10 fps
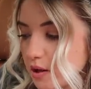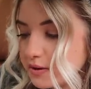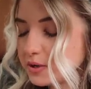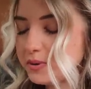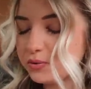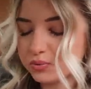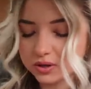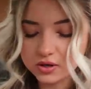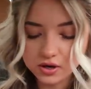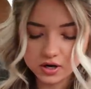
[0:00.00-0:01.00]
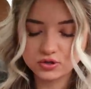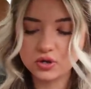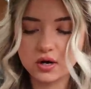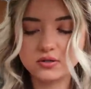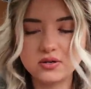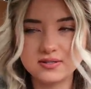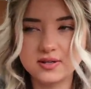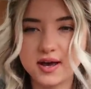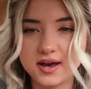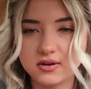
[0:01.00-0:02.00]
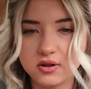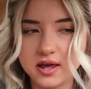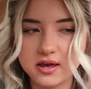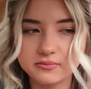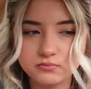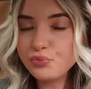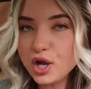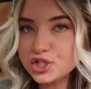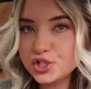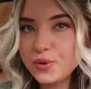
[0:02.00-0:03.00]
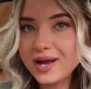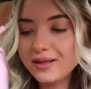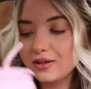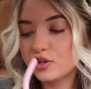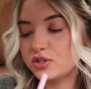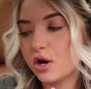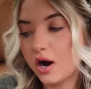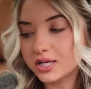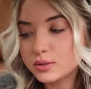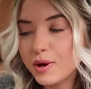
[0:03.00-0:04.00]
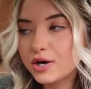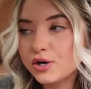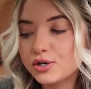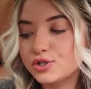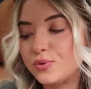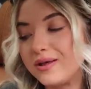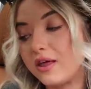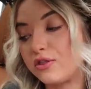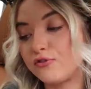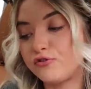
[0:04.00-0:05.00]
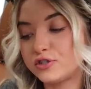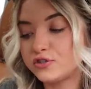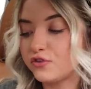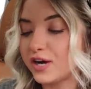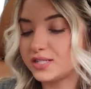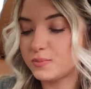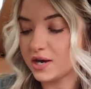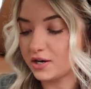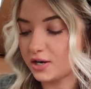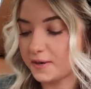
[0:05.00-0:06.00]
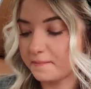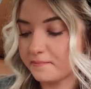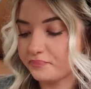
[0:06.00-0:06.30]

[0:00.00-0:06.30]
I'm gonna be really hard trying to decide like, do I like the tots better or do I like the french fries better?